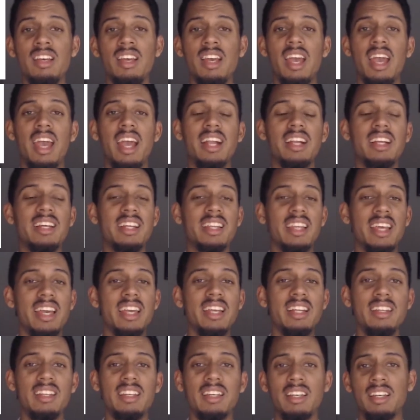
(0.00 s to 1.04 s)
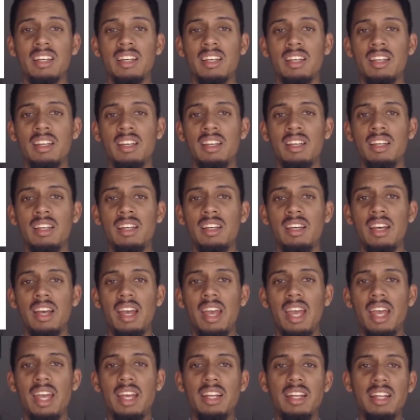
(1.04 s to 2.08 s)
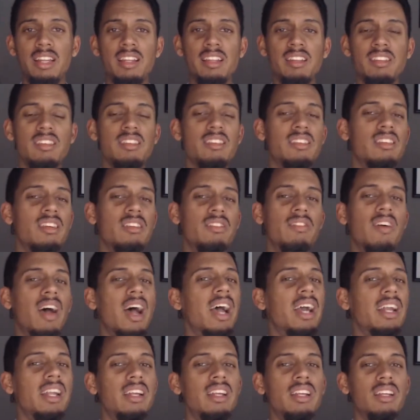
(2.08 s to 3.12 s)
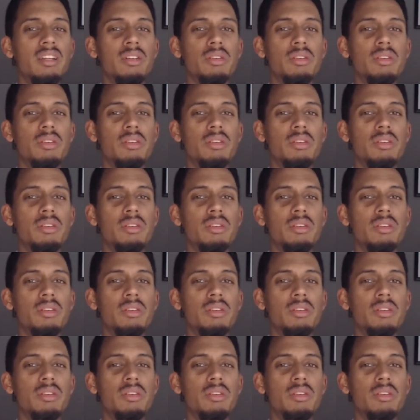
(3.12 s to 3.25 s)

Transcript: and creating. And this is divided into